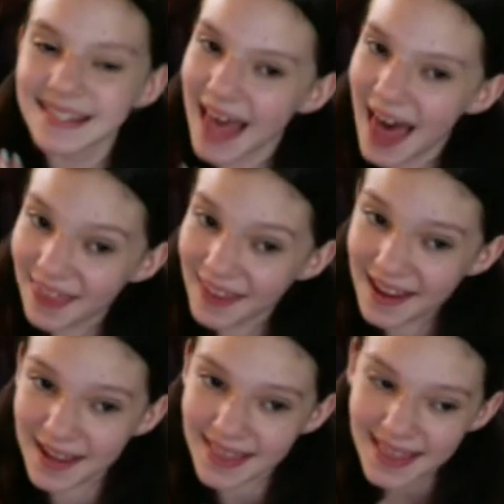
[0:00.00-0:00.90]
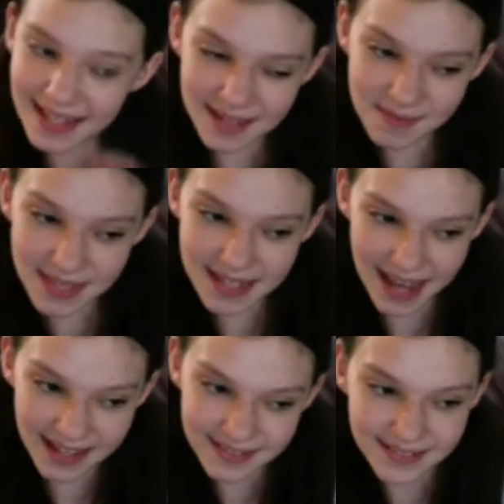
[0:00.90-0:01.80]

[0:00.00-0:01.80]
sadly that time of the day,